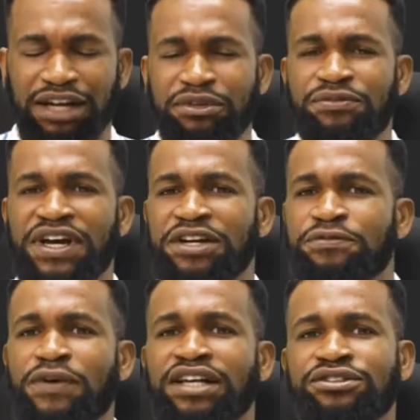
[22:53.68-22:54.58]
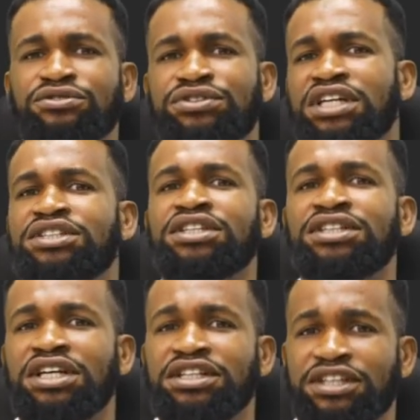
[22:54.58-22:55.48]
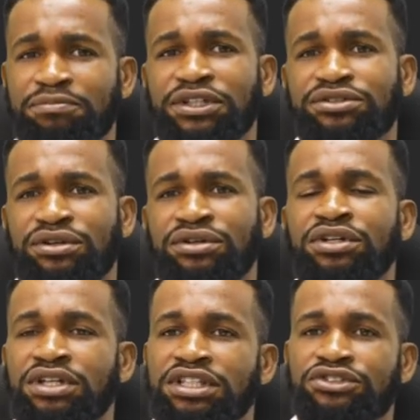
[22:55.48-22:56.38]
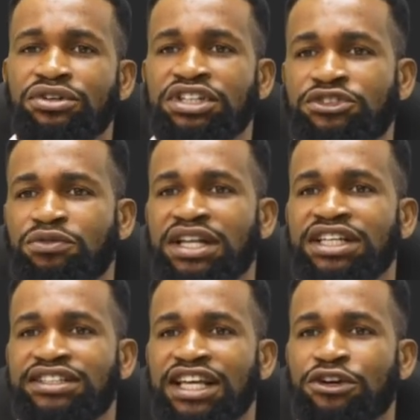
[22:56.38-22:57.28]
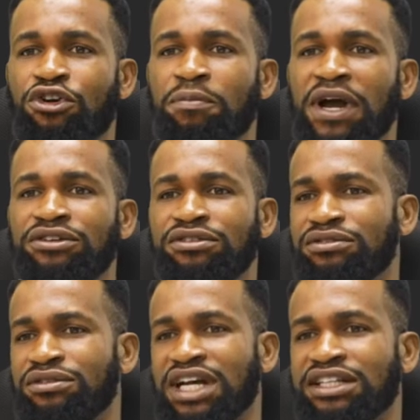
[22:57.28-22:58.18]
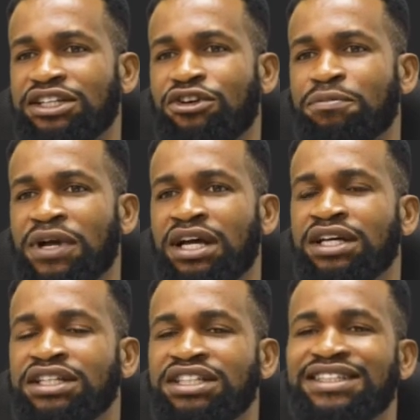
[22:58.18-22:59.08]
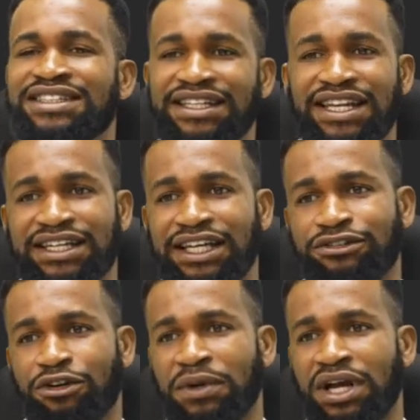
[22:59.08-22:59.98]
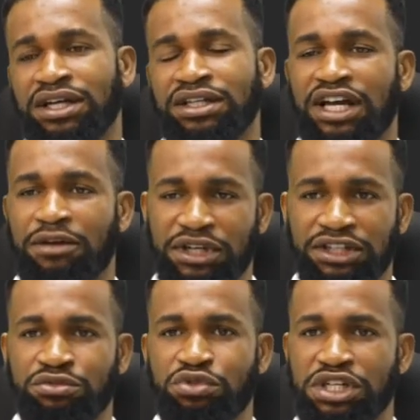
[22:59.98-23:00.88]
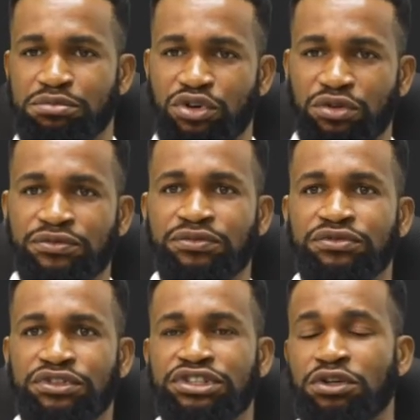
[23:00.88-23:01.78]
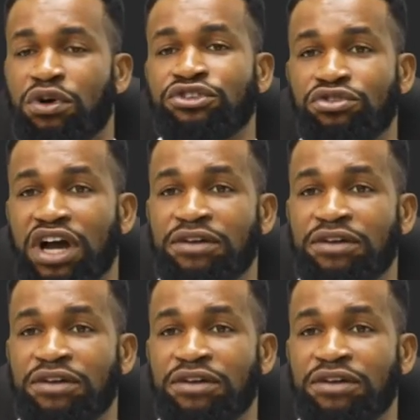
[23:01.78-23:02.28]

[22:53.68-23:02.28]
be very fast to changing in temperature. So this one is a copper. You look at the copper. This is a naked copper. I mean, we remove the ones you